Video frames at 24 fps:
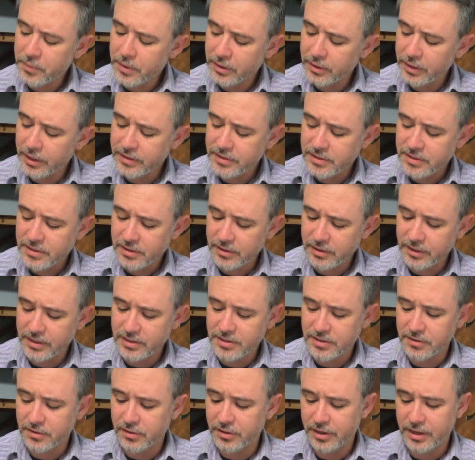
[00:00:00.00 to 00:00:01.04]
Let's
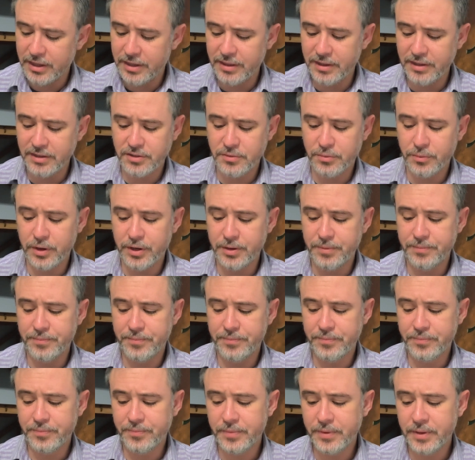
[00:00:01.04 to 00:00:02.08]
look at this
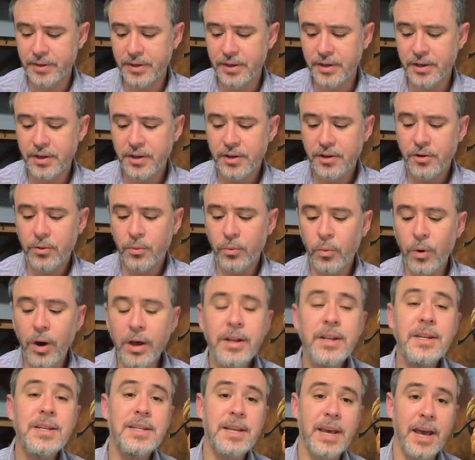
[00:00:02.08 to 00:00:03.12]
one.
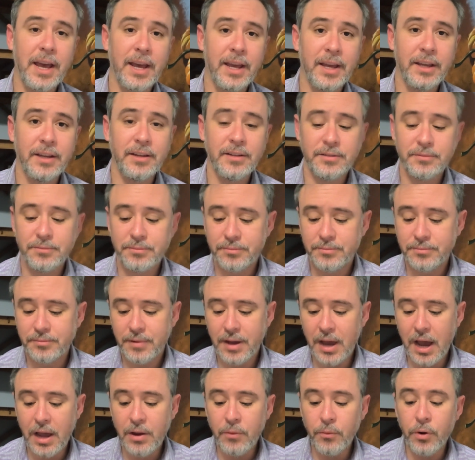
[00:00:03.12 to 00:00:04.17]
One day
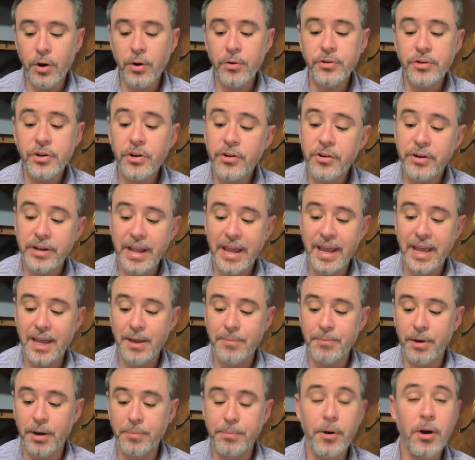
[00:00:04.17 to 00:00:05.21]
I wrote her
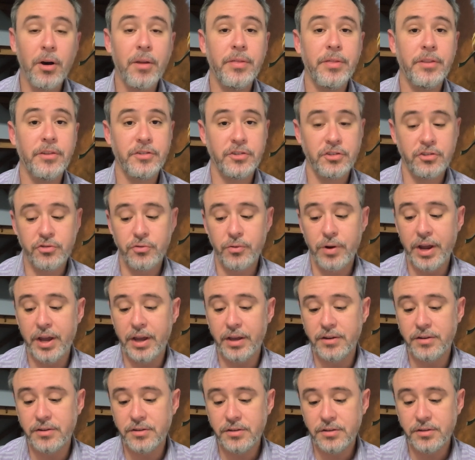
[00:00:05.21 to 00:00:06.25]
name upon the
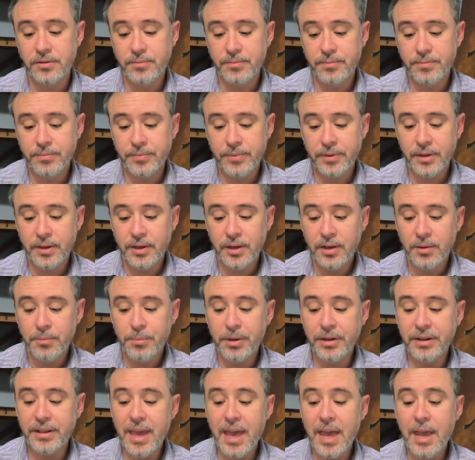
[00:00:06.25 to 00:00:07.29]
strand,
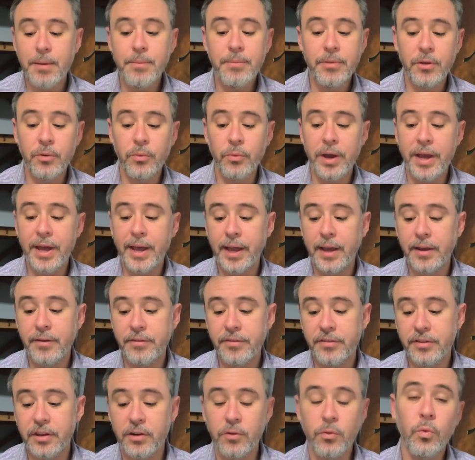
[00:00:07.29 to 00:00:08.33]
but came the
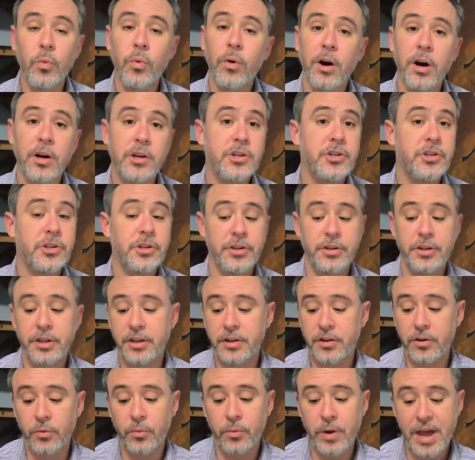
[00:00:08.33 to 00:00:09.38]
waves and washed
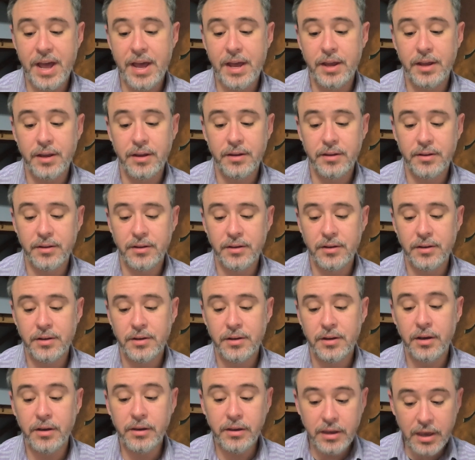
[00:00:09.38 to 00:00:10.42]
it away.
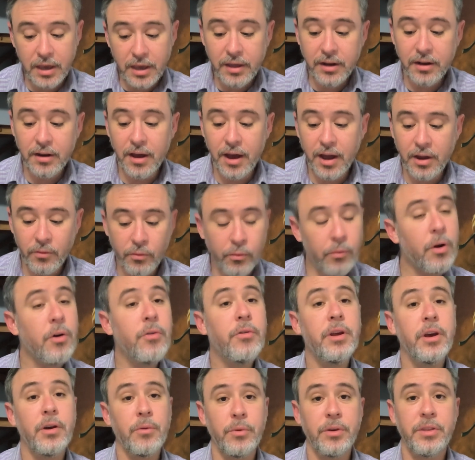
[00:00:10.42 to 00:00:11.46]
Again I
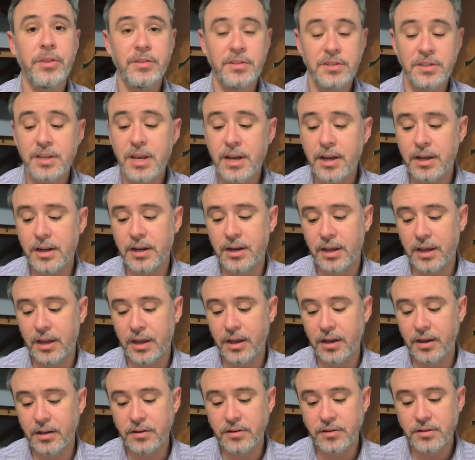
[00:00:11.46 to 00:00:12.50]
wrote it with a second
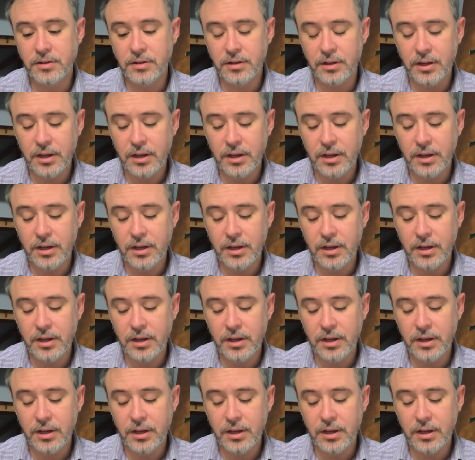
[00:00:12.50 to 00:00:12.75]
hand,